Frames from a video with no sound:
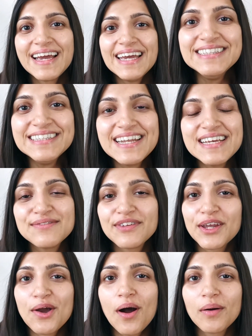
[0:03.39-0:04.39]
In today's
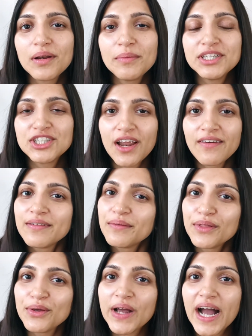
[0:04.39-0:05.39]
video, I'm going to be sharing with you